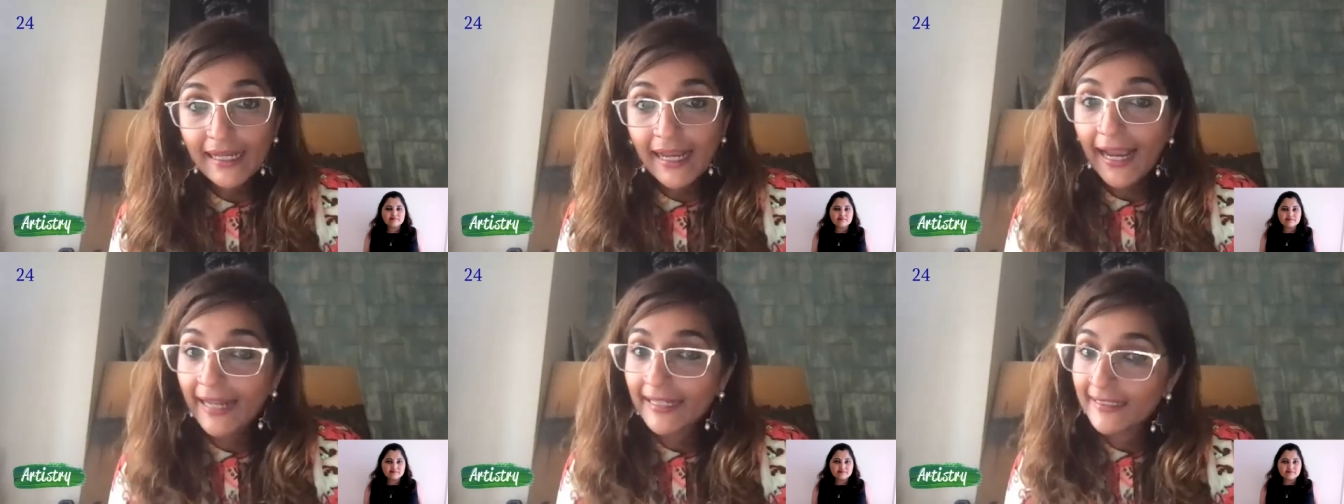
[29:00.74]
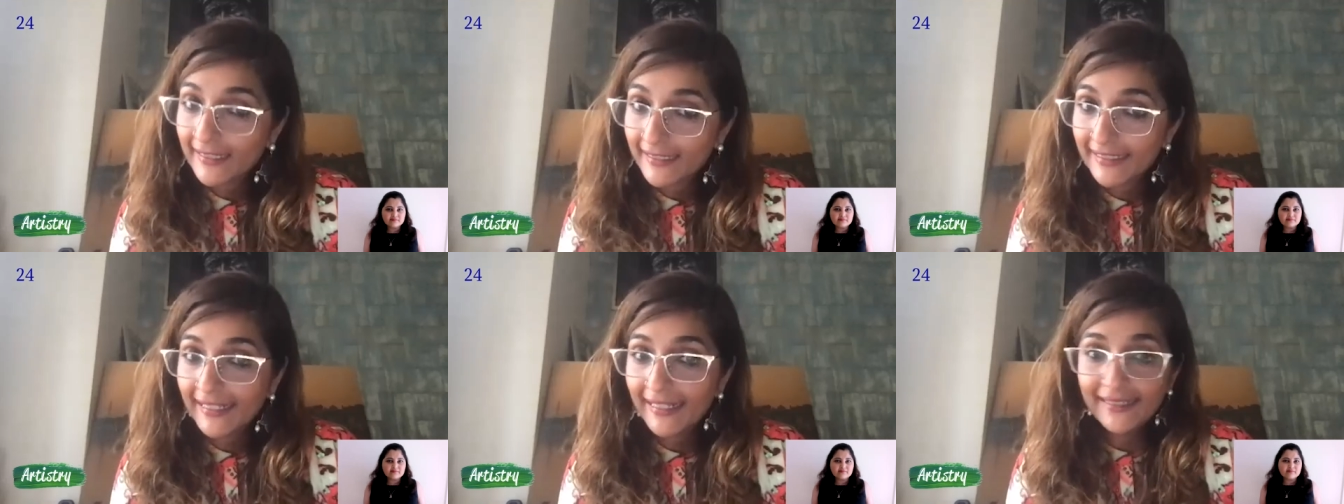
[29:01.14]
and
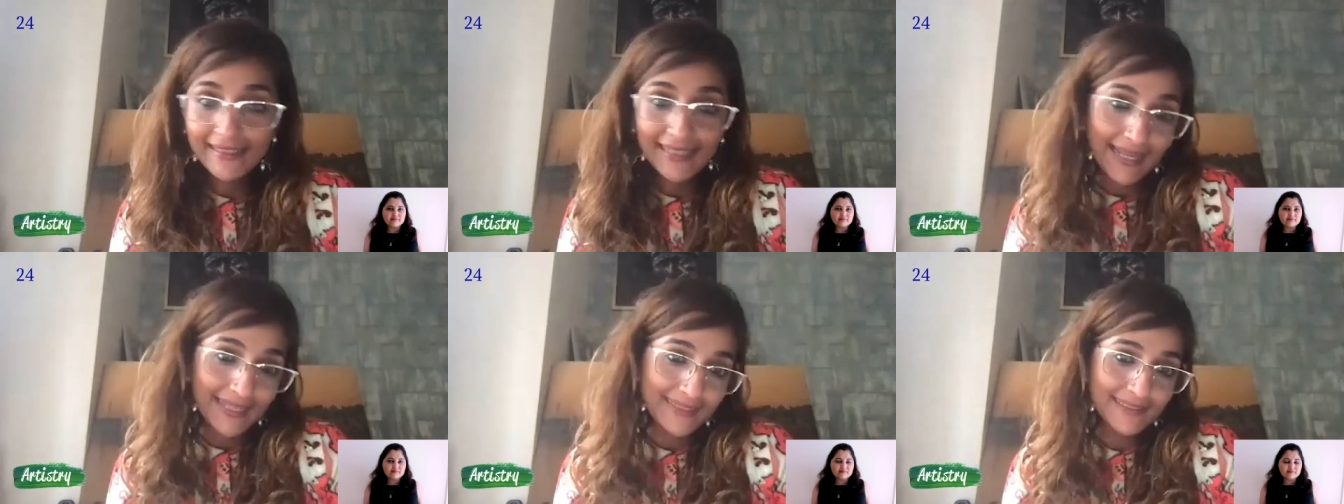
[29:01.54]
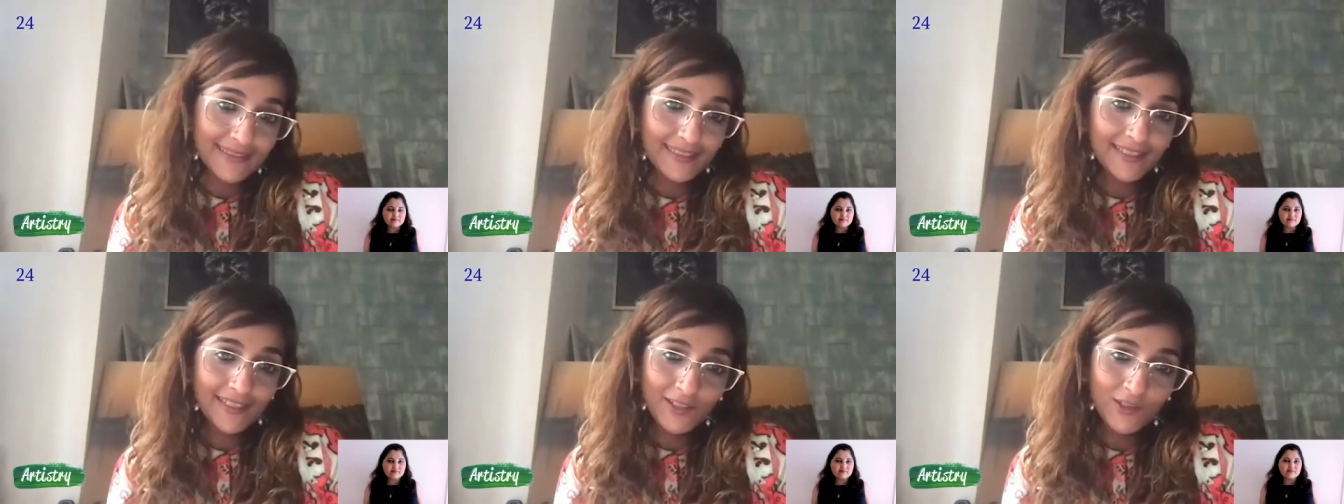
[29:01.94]
create that
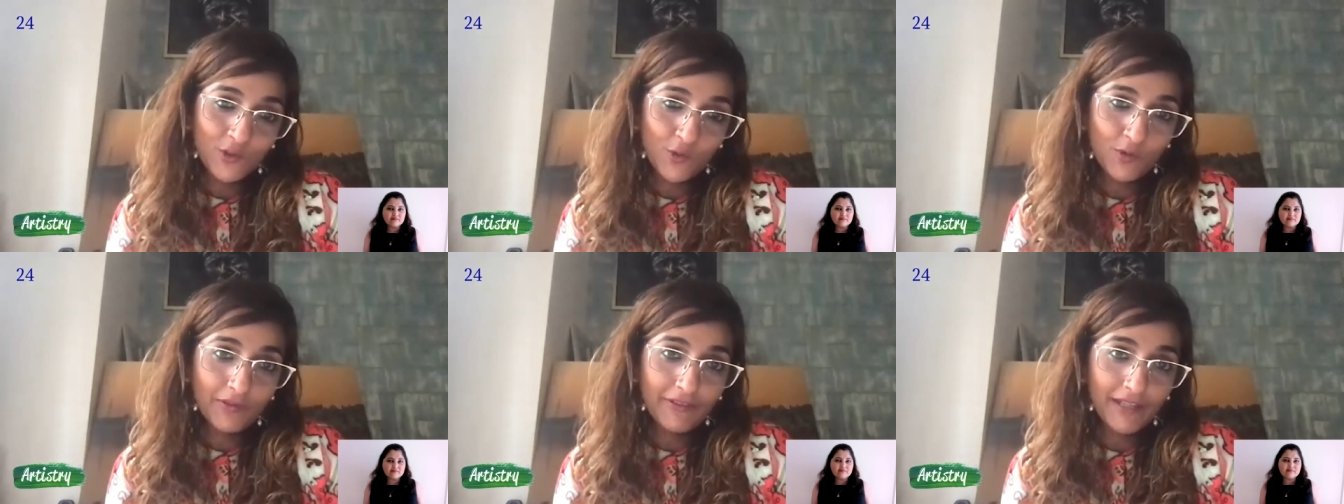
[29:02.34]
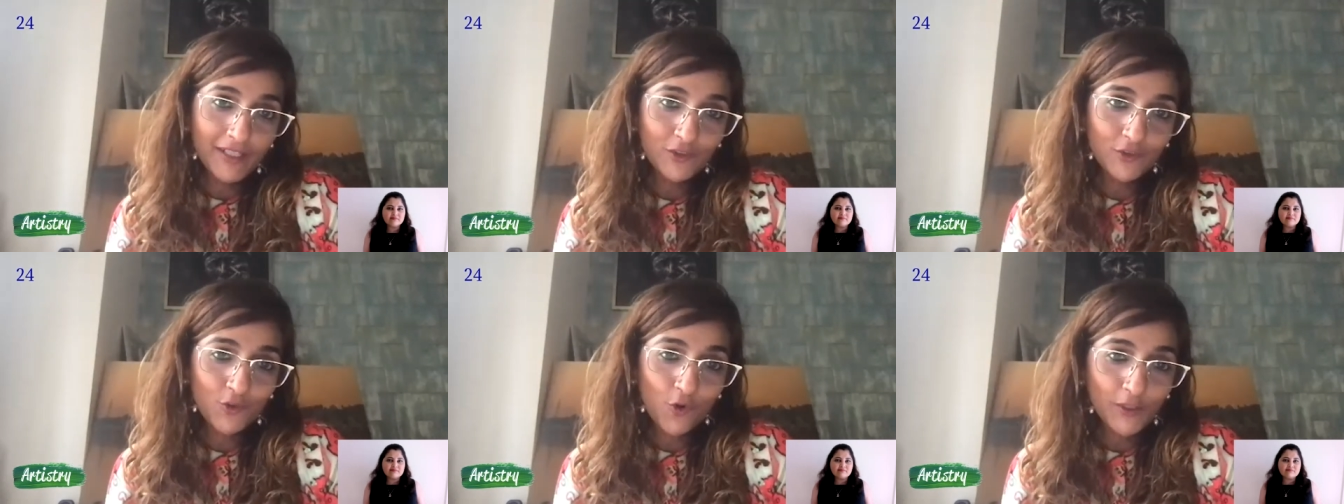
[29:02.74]
into a very
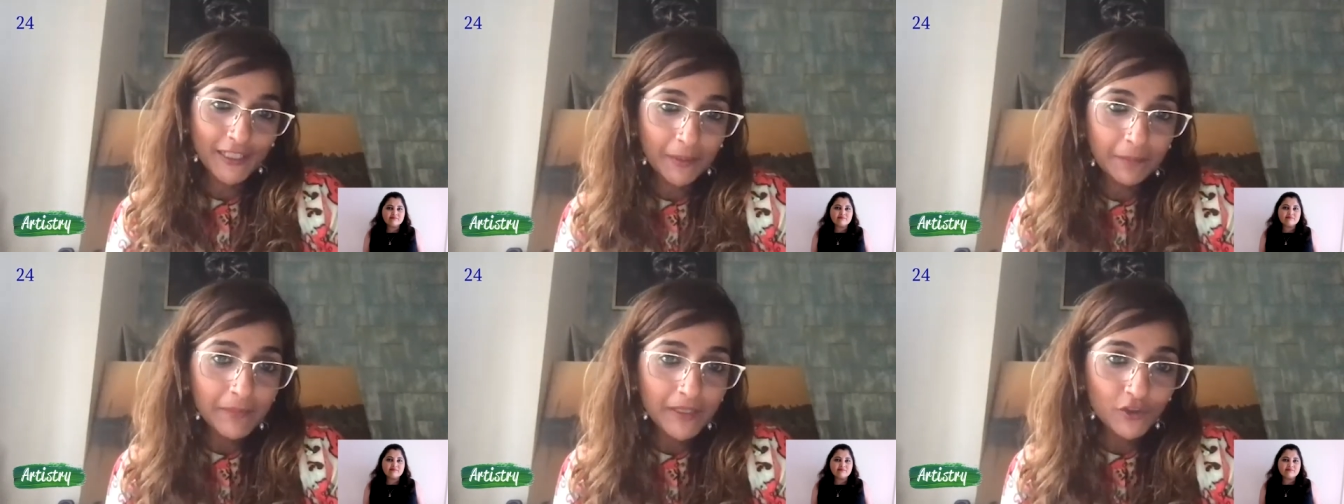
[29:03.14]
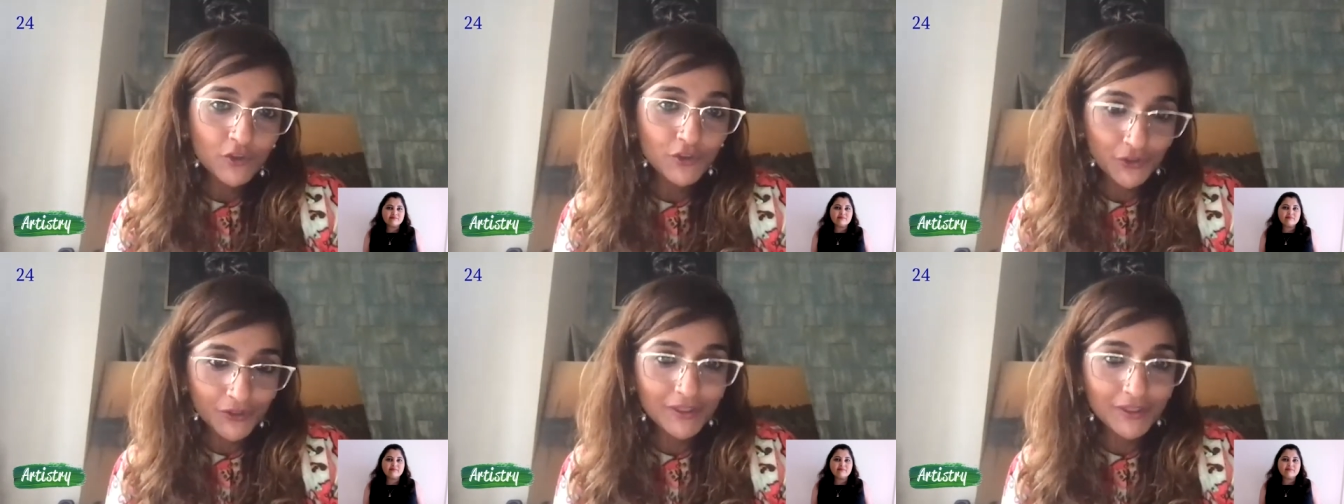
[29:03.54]
strong image